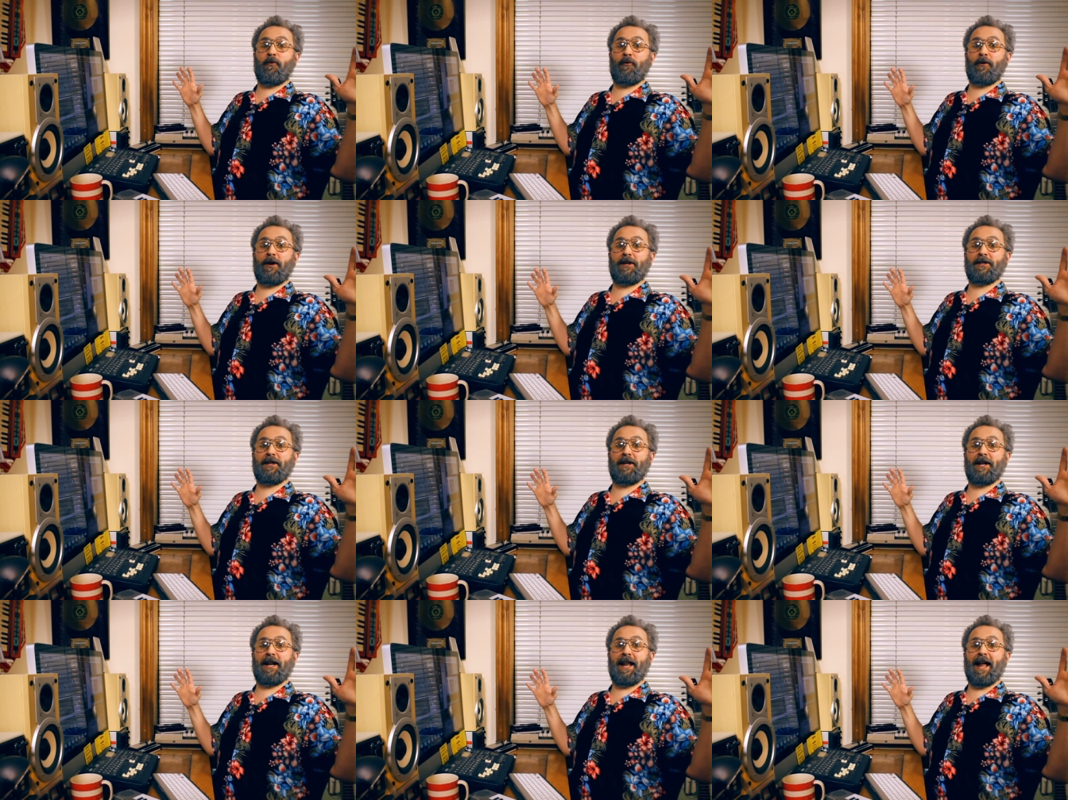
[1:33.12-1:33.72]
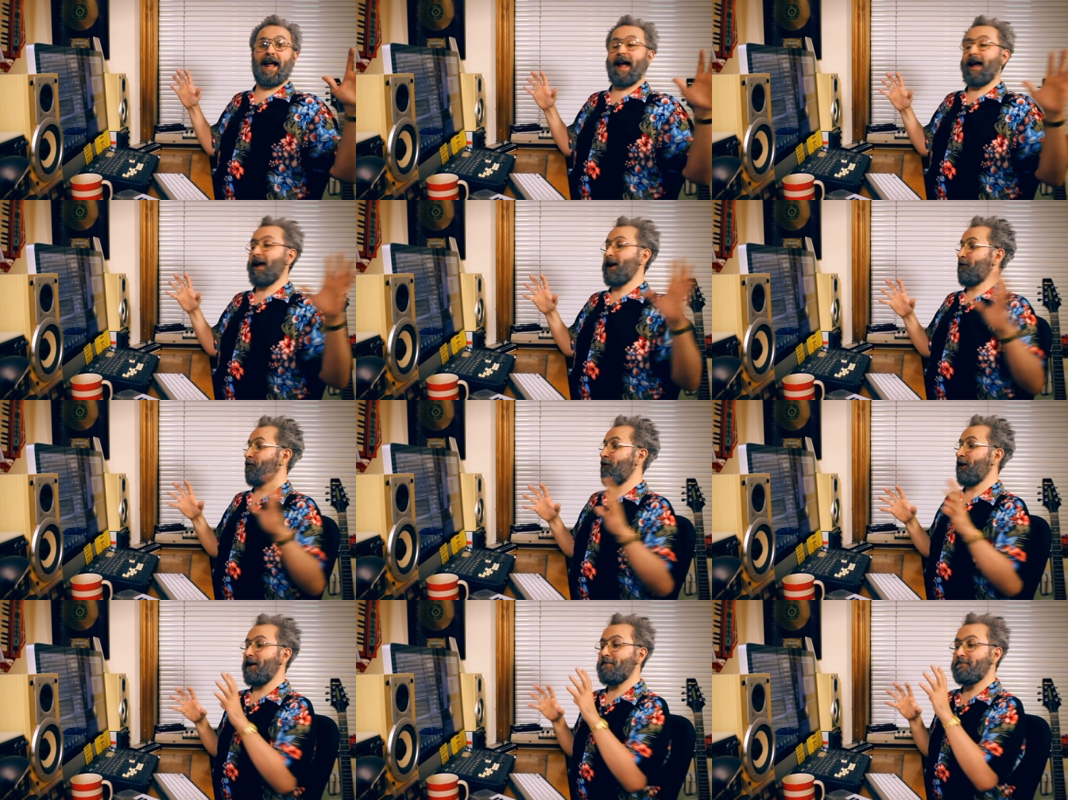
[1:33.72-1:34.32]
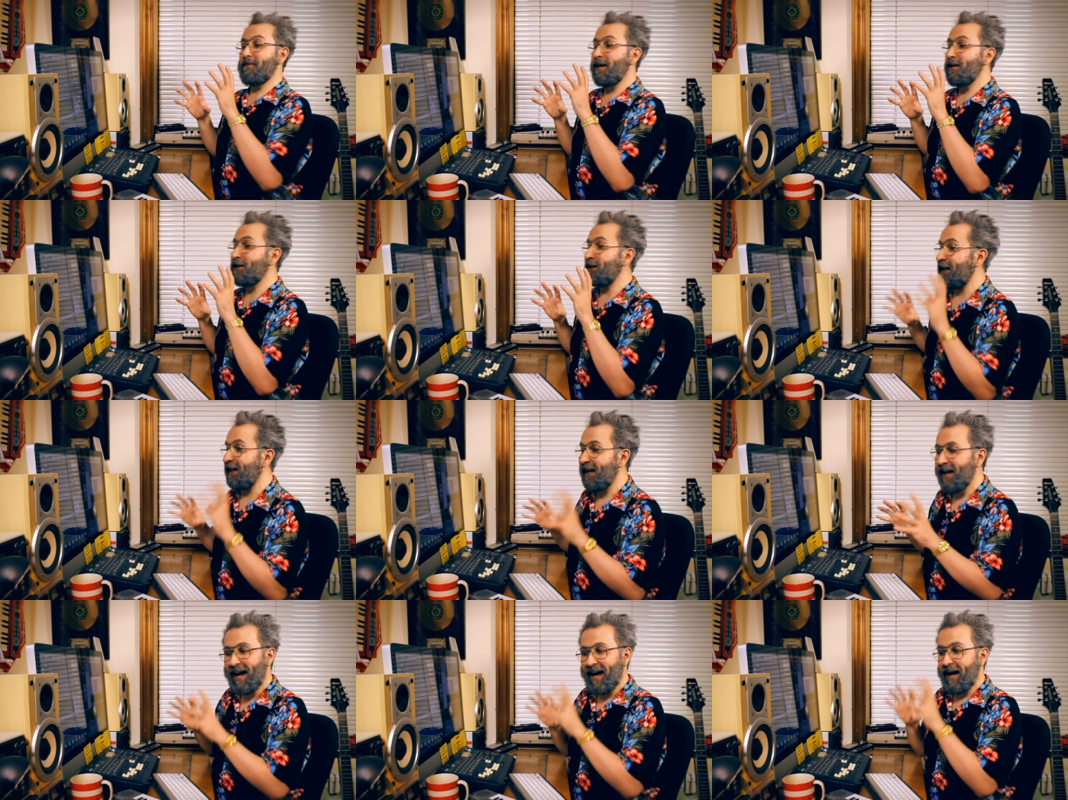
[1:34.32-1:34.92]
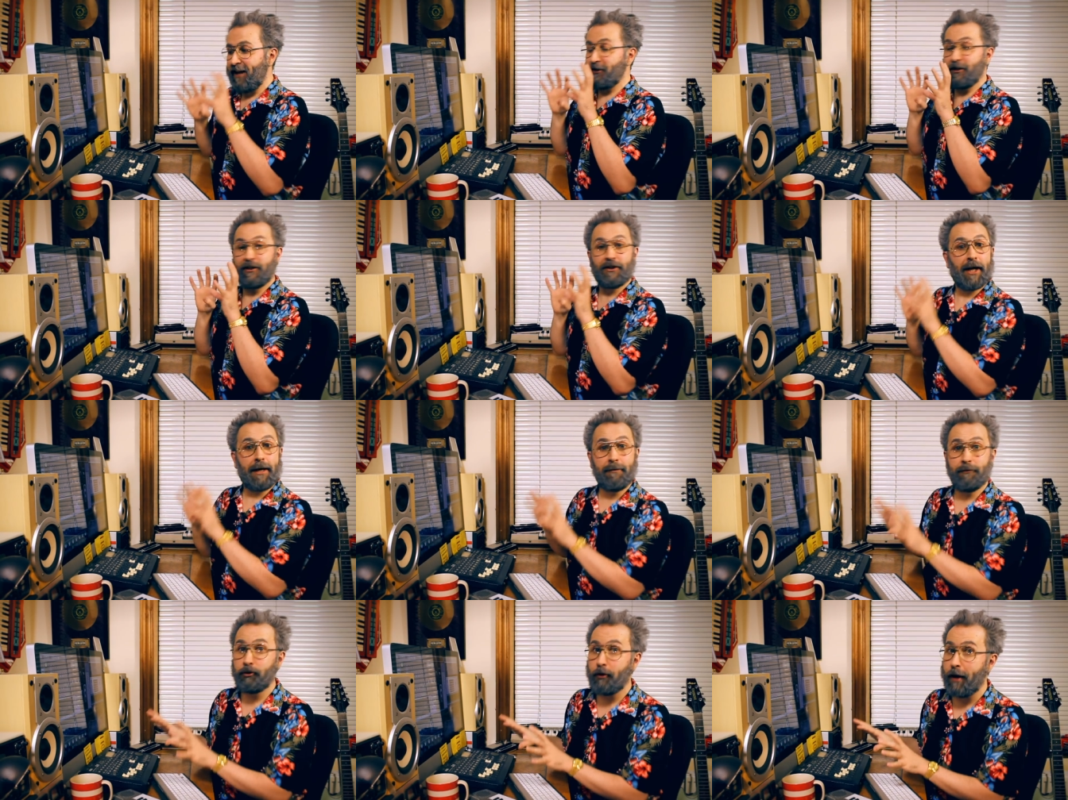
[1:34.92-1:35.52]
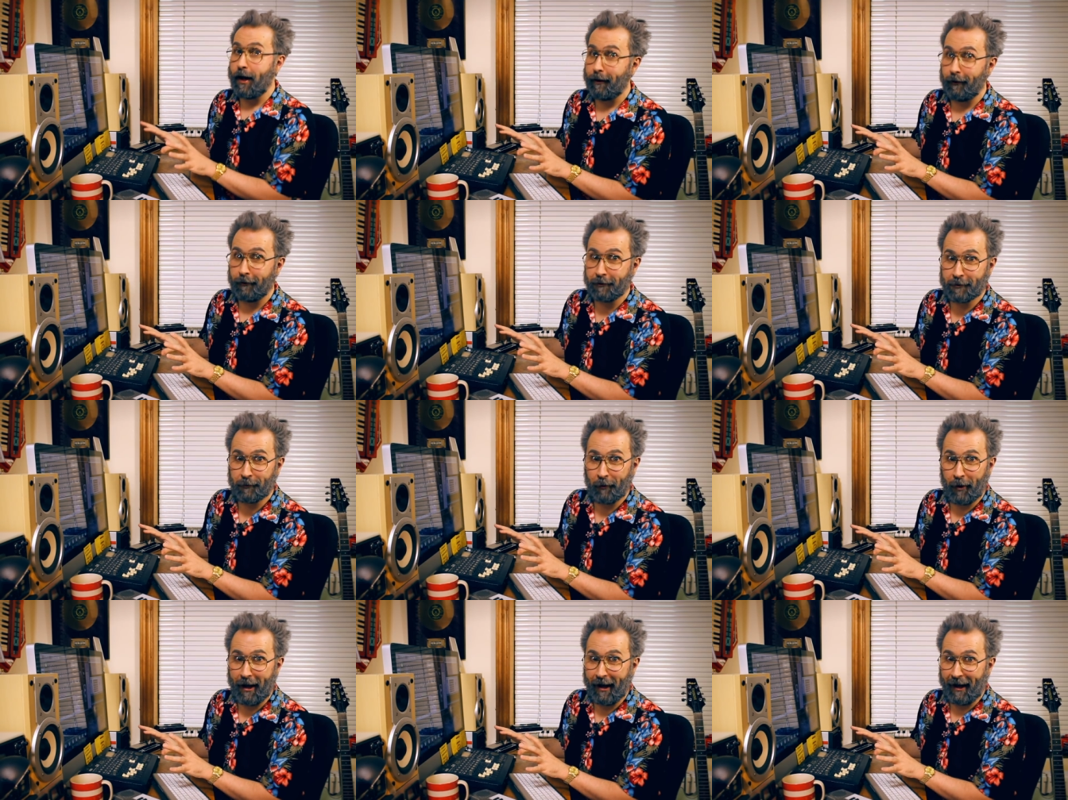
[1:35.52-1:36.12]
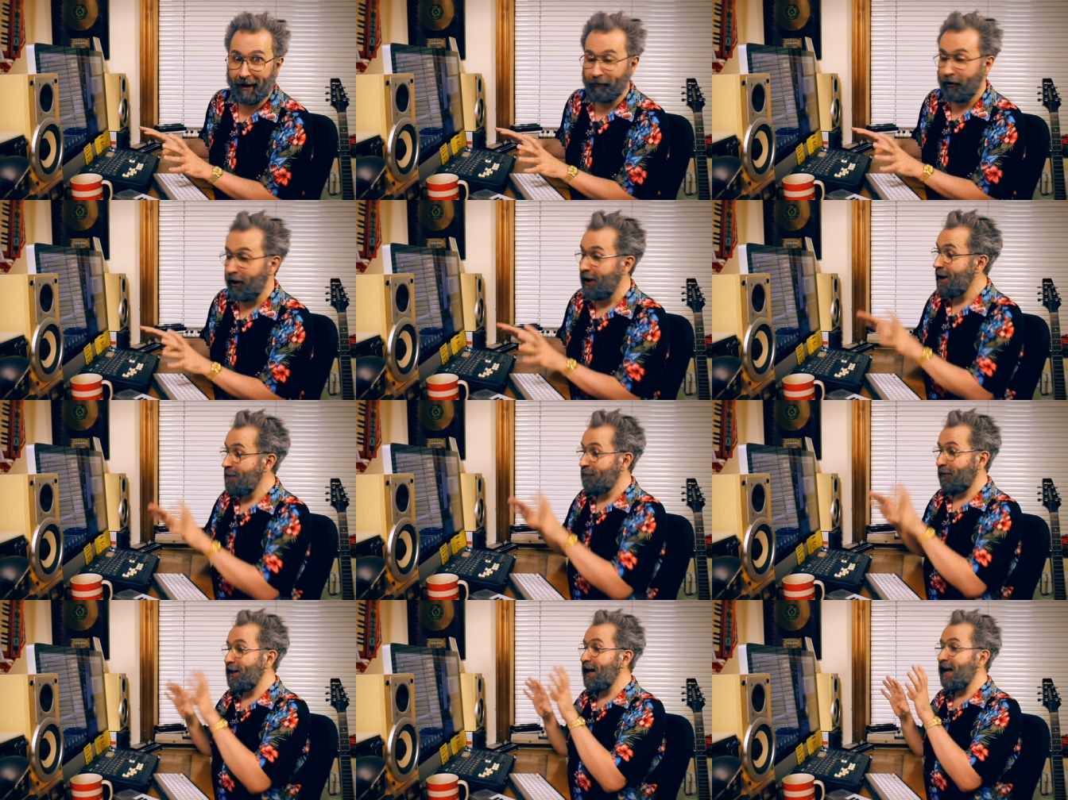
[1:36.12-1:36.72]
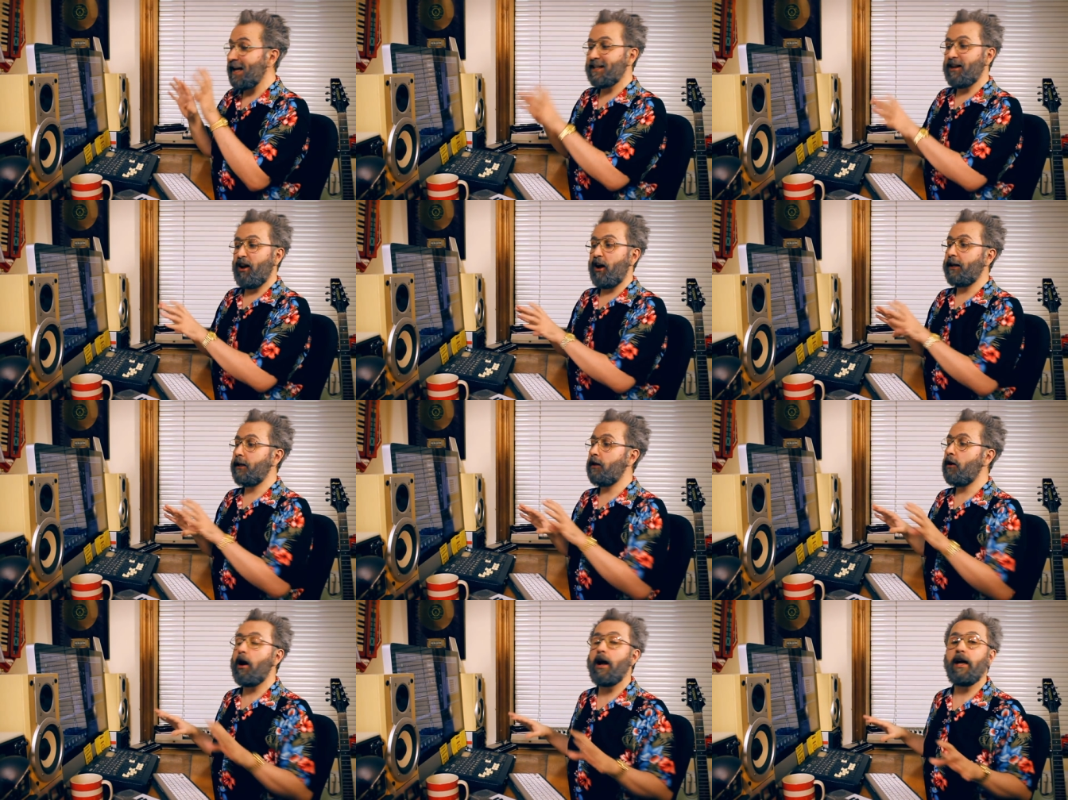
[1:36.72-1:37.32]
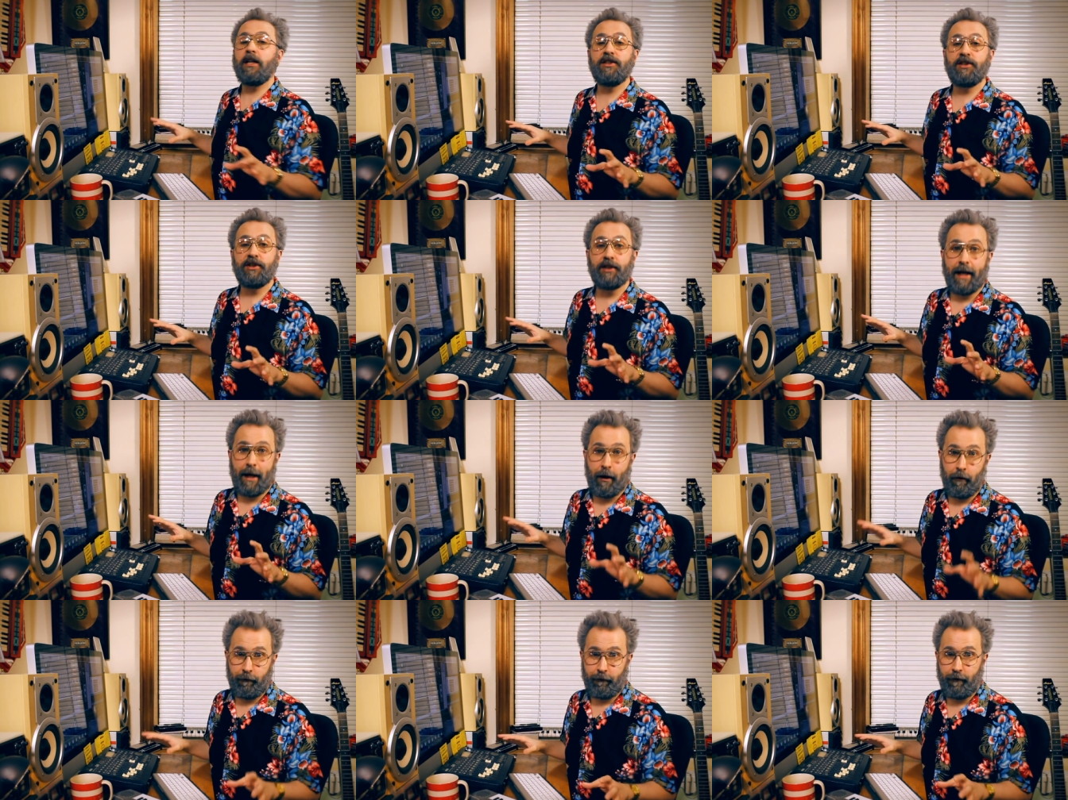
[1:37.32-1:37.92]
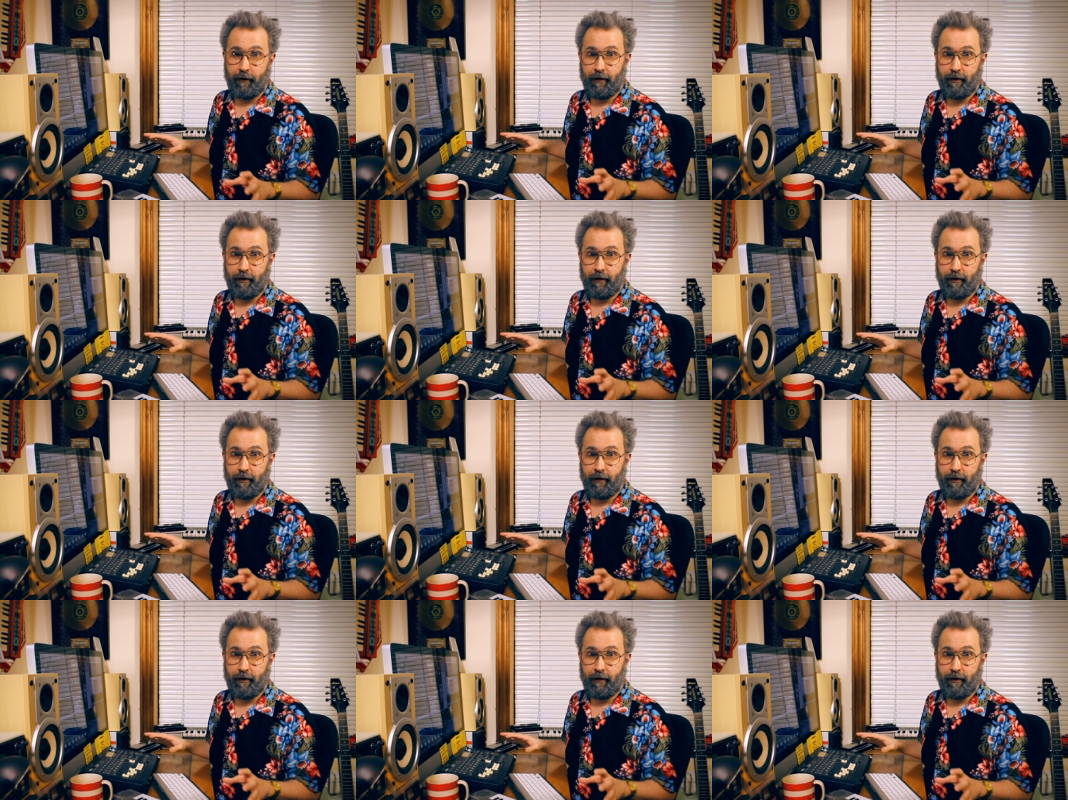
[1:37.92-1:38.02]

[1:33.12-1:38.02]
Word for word: Well, listen to that, immediately. It's the same track, I swear, right? But that is like night and south.